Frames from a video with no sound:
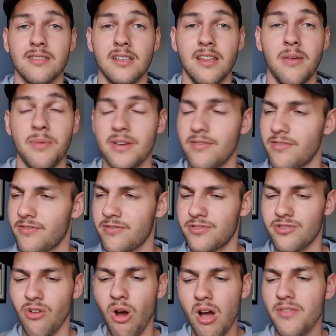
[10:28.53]
They've been
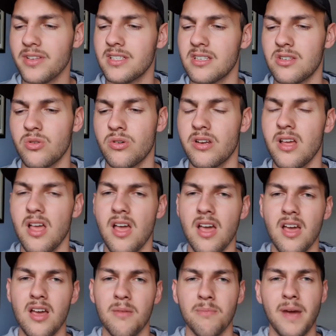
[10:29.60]
striving to do it,
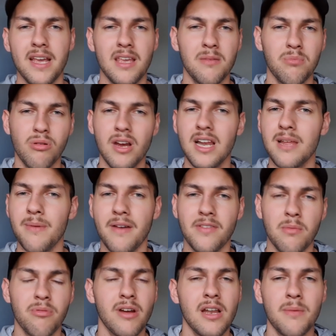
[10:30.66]
making prelim after
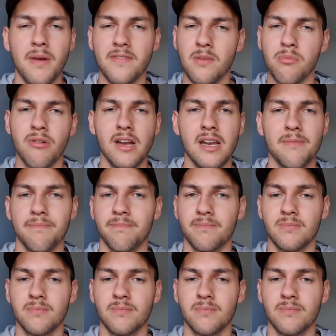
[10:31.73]
prelim after prelim,